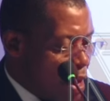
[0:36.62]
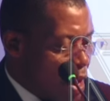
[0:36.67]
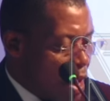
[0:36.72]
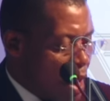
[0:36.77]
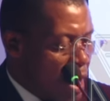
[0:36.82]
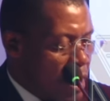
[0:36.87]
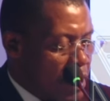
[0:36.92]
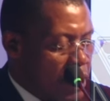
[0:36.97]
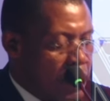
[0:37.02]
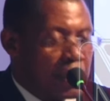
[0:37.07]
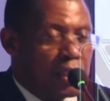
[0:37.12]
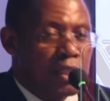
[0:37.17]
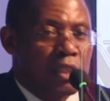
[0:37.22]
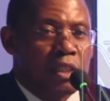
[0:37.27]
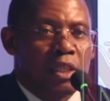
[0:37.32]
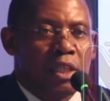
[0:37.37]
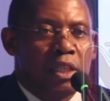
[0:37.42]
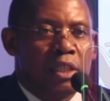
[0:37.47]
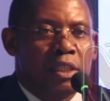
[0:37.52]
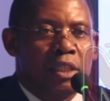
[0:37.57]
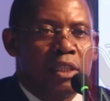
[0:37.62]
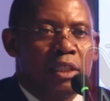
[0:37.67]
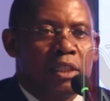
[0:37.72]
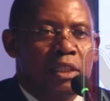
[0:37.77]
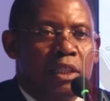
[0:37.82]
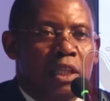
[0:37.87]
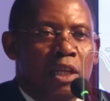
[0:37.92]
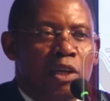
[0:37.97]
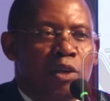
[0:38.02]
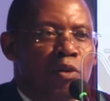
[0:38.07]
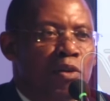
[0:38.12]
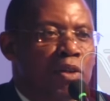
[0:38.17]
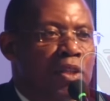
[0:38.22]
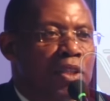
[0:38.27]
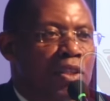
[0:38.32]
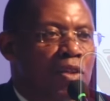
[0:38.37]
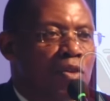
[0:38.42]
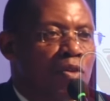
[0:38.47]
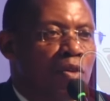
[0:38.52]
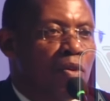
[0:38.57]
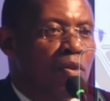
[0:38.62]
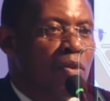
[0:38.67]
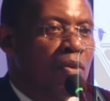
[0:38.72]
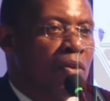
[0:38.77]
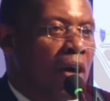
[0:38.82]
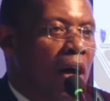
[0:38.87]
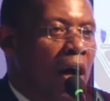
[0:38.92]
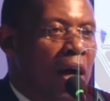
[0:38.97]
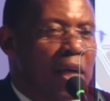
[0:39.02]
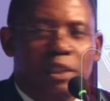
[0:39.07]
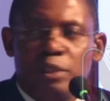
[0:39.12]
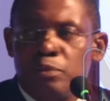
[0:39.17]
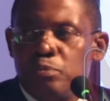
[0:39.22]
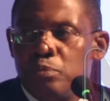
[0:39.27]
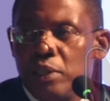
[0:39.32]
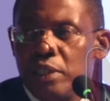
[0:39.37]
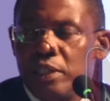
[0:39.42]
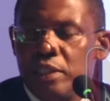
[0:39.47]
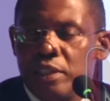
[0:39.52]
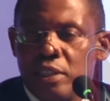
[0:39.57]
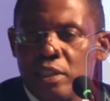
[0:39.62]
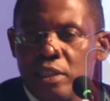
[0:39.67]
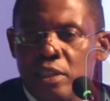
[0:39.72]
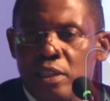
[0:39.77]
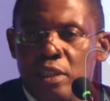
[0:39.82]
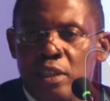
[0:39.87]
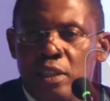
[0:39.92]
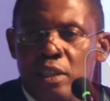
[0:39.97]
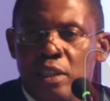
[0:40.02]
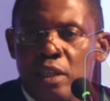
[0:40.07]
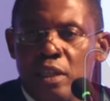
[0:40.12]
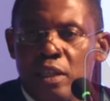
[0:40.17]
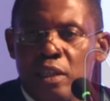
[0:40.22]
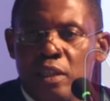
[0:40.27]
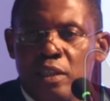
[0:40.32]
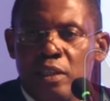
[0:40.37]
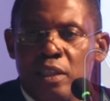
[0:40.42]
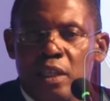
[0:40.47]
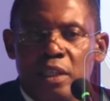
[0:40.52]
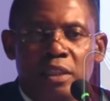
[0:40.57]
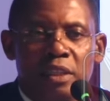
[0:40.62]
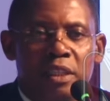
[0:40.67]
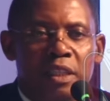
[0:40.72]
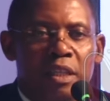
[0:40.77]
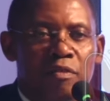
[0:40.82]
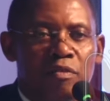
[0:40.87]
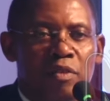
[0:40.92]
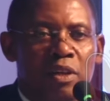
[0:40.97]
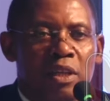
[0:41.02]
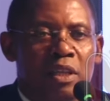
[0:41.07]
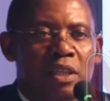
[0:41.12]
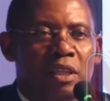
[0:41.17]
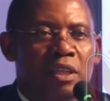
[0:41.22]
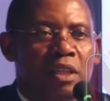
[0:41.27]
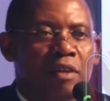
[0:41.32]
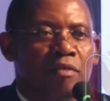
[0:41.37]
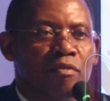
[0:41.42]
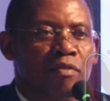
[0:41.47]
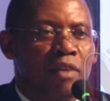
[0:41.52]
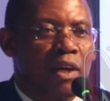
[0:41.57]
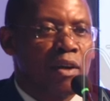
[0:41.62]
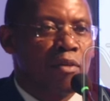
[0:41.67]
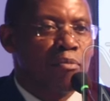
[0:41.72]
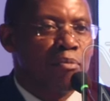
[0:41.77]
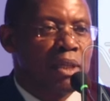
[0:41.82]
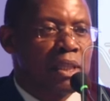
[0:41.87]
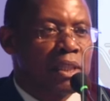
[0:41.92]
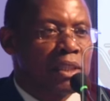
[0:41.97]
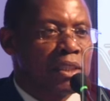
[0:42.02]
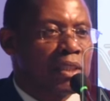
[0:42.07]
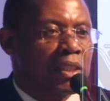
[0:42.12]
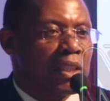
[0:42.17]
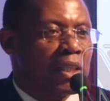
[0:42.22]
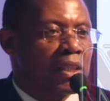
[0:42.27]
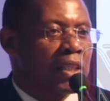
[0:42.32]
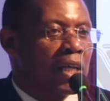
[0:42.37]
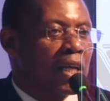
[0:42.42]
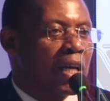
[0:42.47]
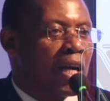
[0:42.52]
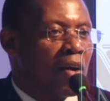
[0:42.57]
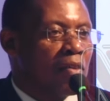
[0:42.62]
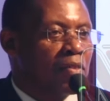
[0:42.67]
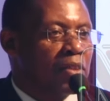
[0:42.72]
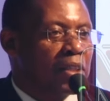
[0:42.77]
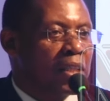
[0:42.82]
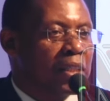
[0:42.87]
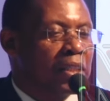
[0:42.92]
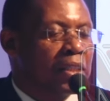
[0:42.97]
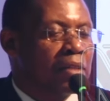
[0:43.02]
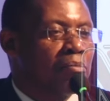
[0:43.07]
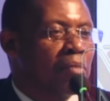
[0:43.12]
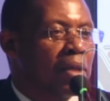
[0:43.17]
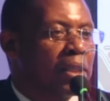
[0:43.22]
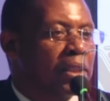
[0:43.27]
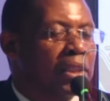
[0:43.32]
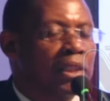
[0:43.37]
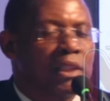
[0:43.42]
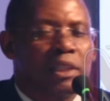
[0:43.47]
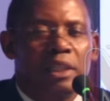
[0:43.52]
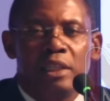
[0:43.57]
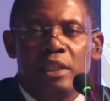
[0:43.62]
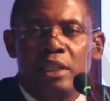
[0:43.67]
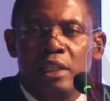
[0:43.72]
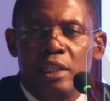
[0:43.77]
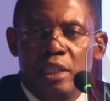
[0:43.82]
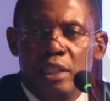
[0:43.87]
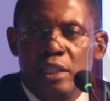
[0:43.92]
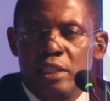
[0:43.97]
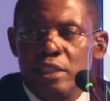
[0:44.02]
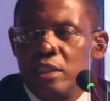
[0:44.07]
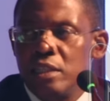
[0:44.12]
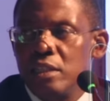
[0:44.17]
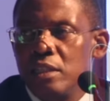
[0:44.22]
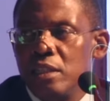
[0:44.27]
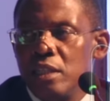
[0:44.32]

And it is a critical aspect that, given the environment, that accountants must take lead